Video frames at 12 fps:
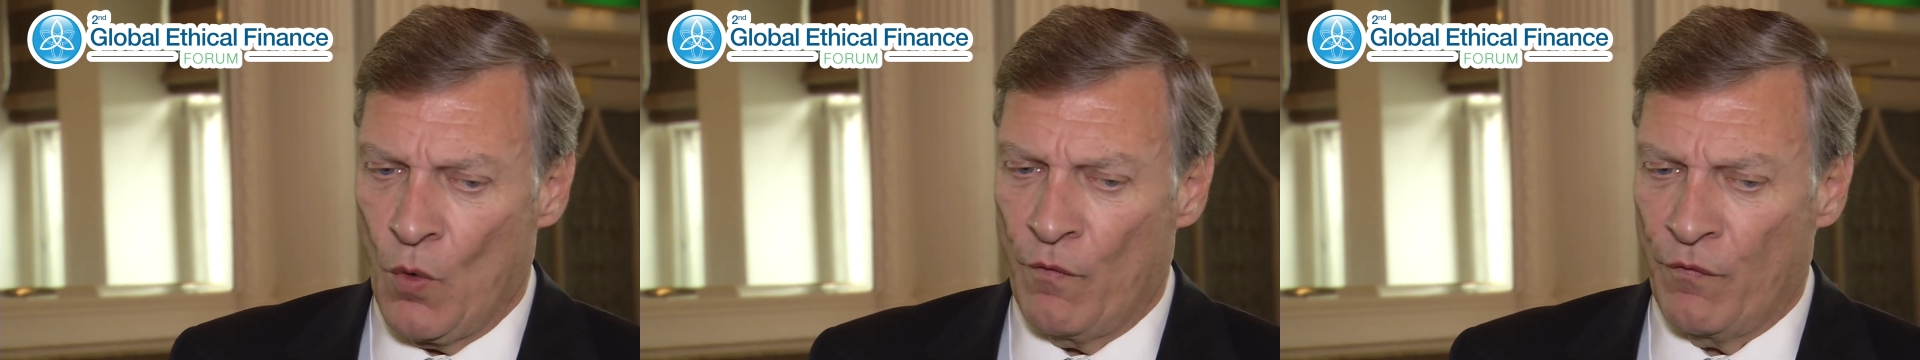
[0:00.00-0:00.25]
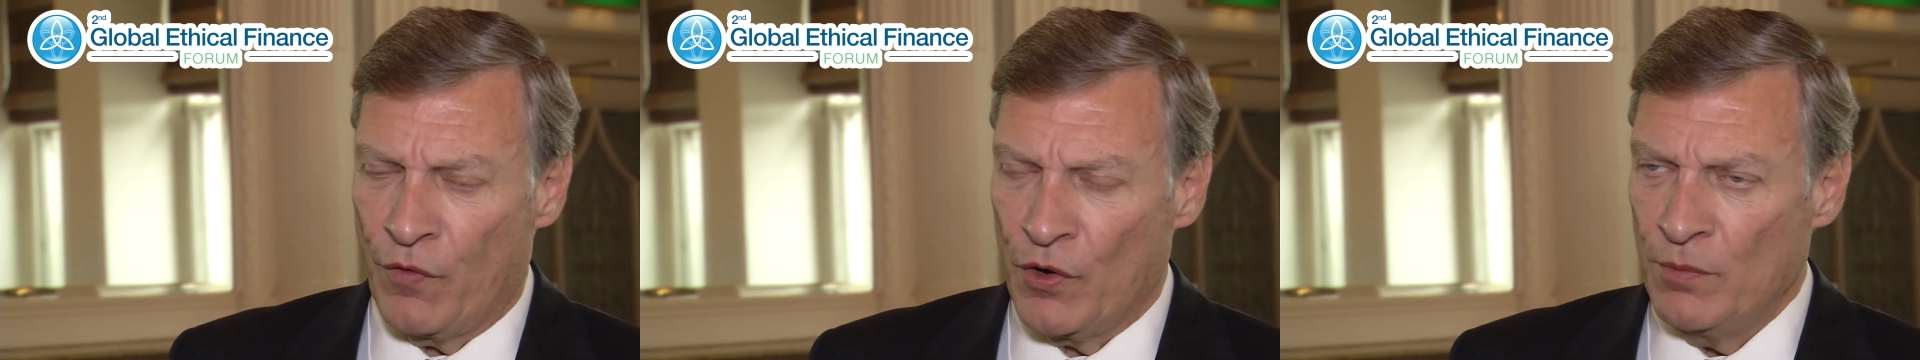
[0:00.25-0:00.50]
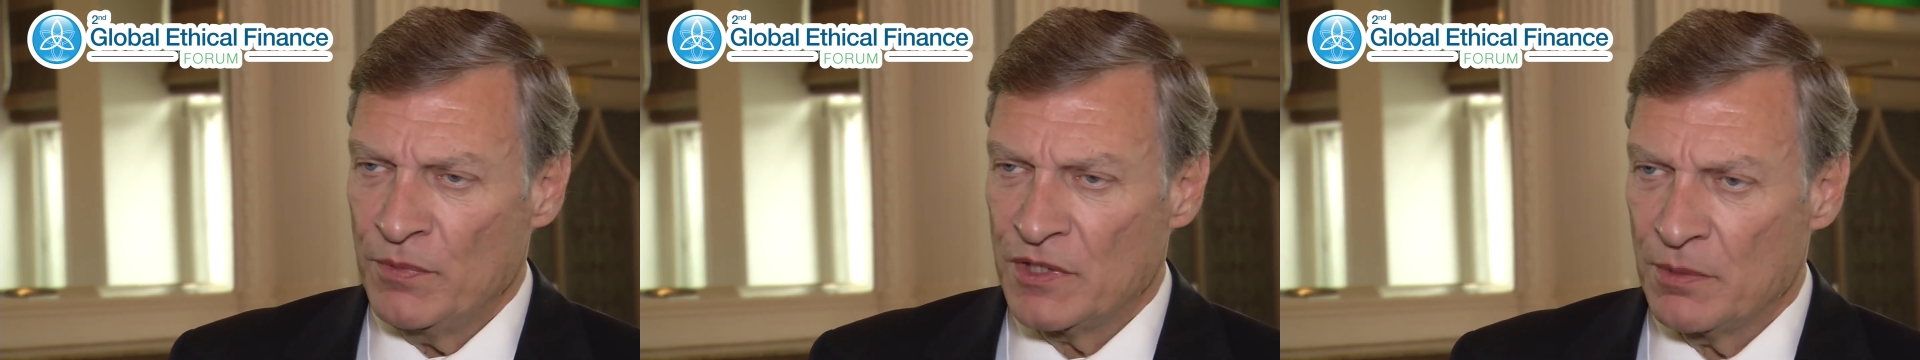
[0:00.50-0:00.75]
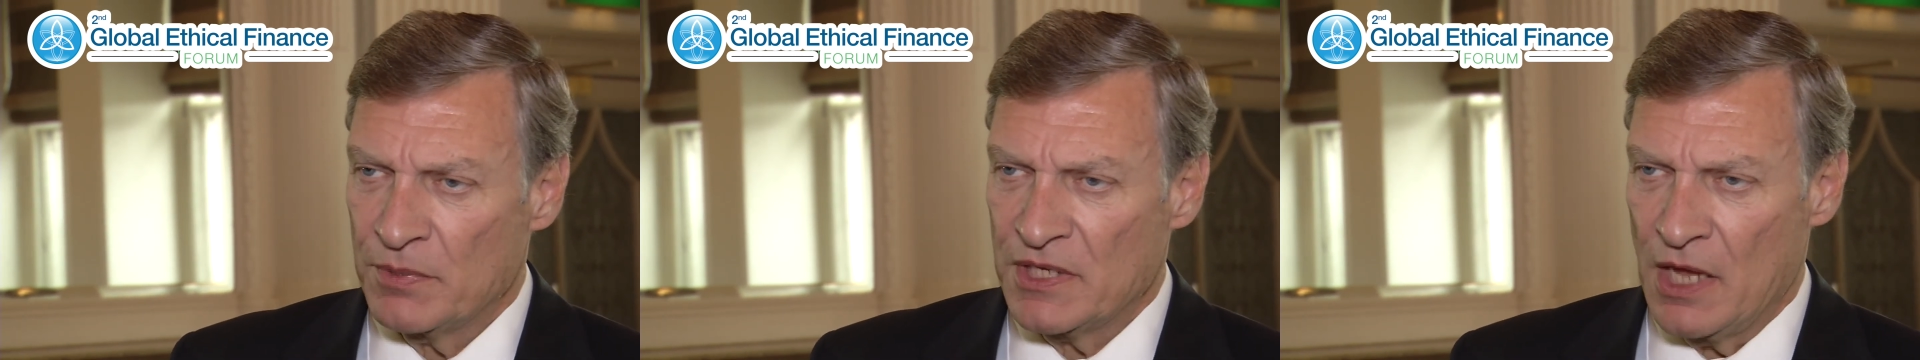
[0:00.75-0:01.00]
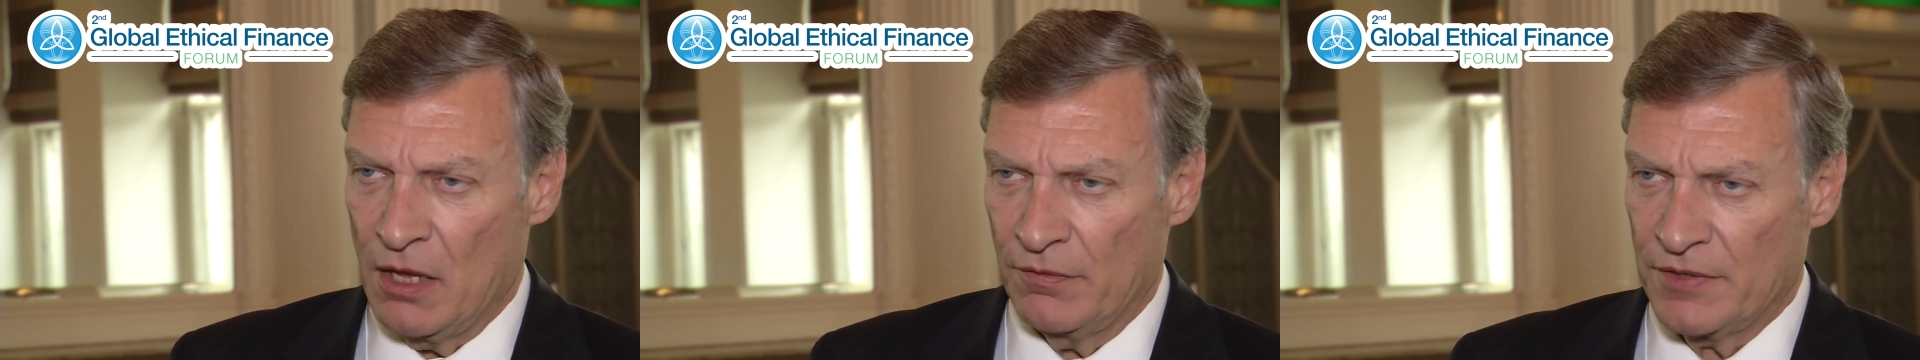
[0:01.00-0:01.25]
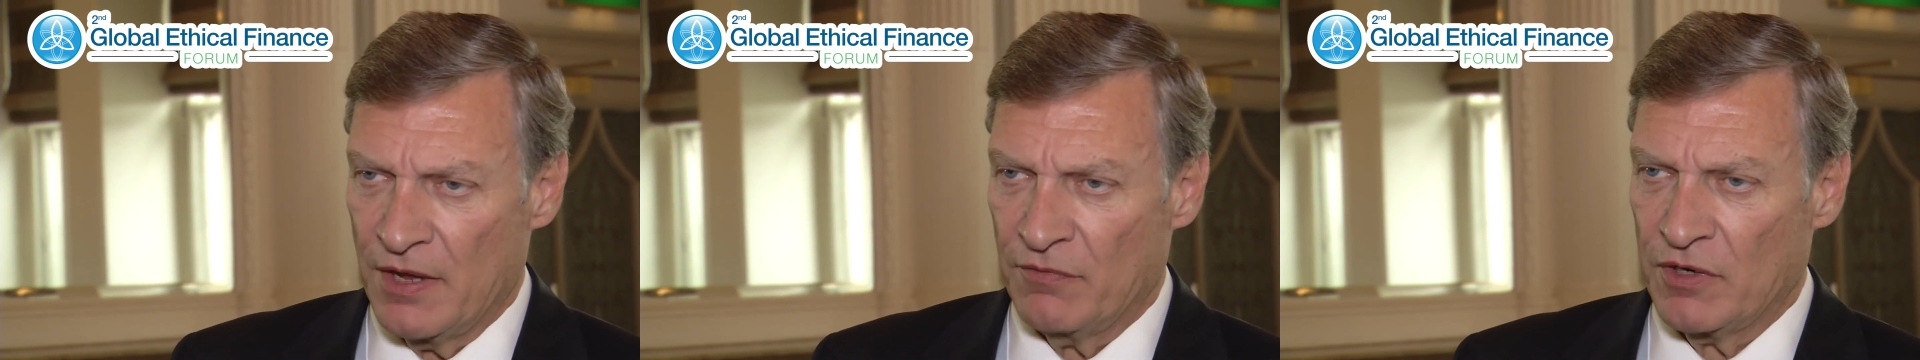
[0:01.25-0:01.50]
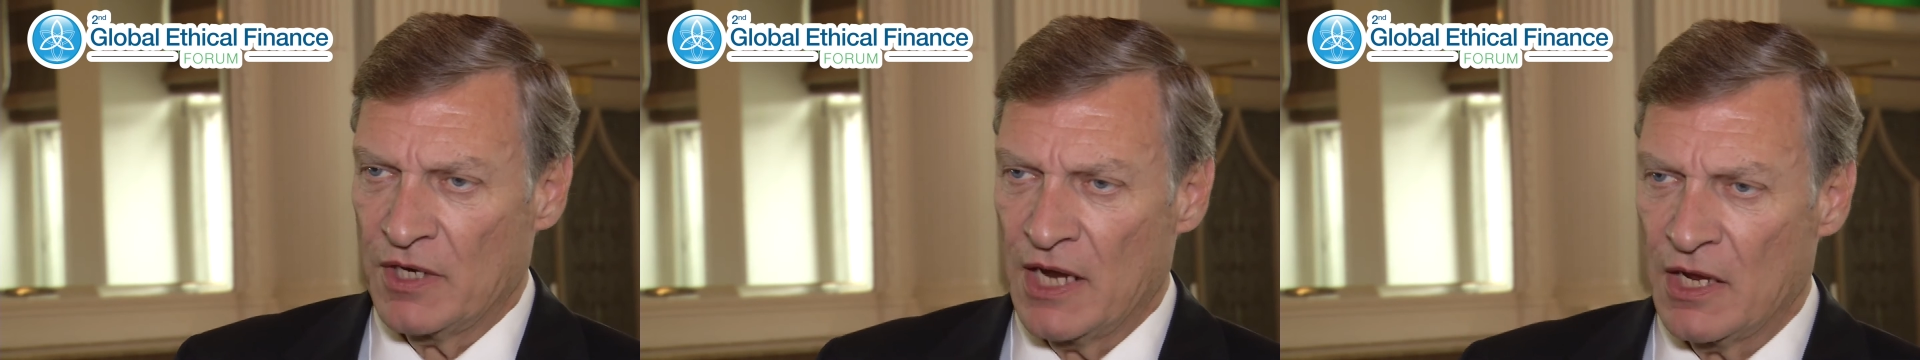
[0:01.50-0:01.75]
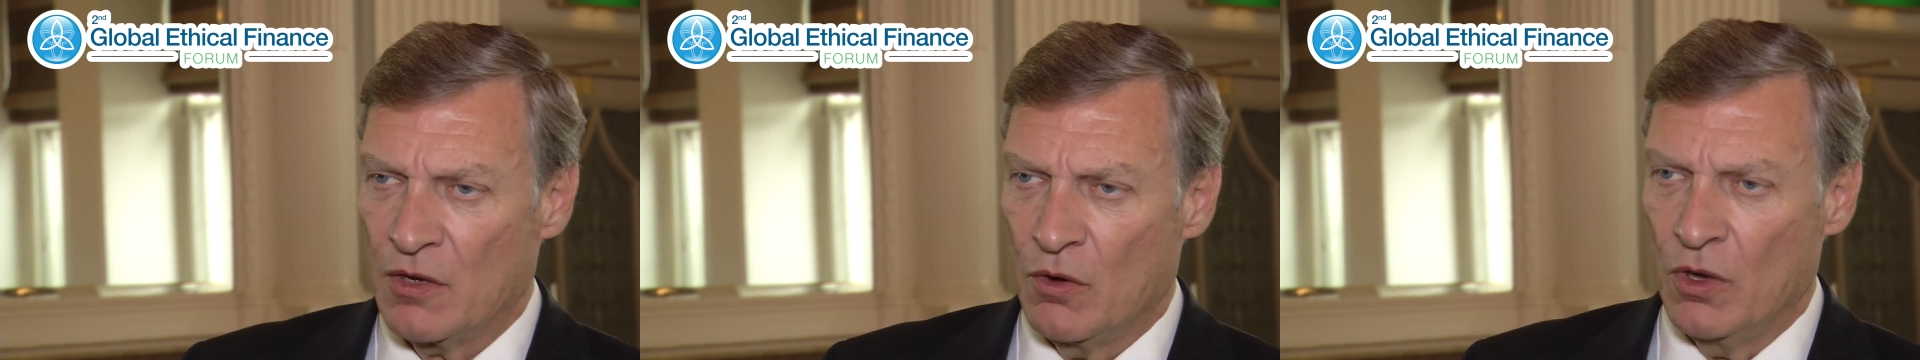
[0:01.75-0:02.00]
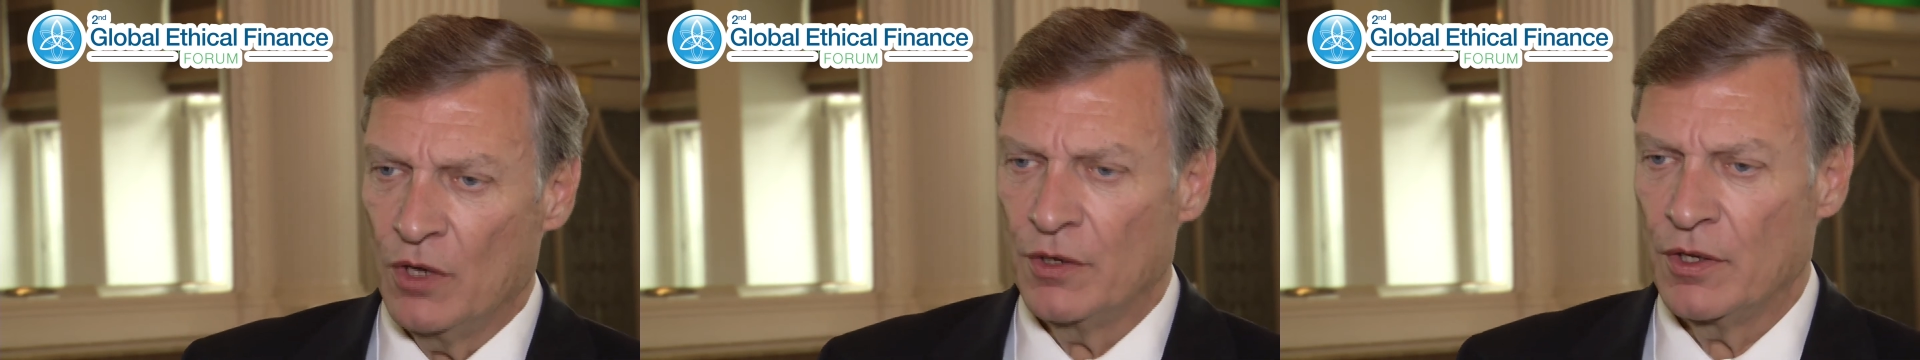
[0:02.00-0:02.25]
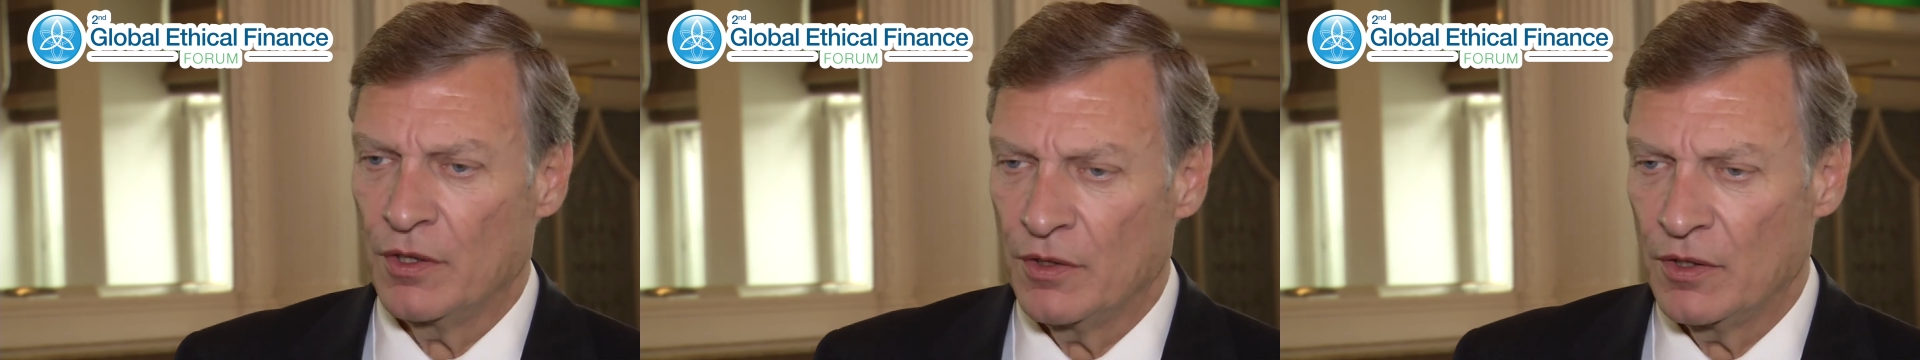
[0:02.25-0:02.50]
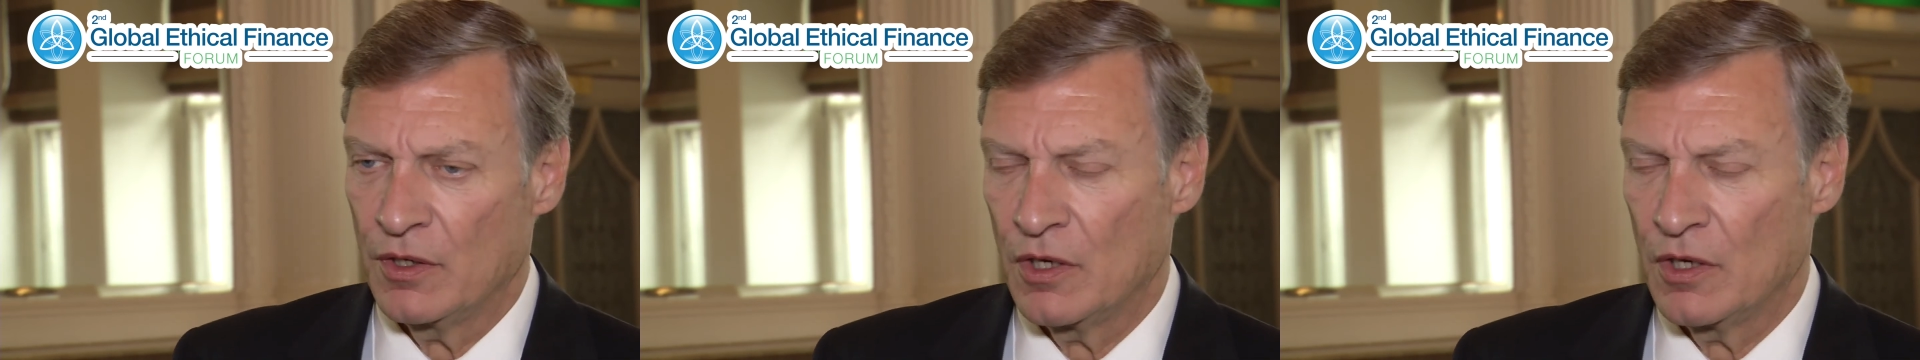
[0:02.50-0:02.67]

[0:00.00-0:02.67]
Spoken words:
firms themselves have to take on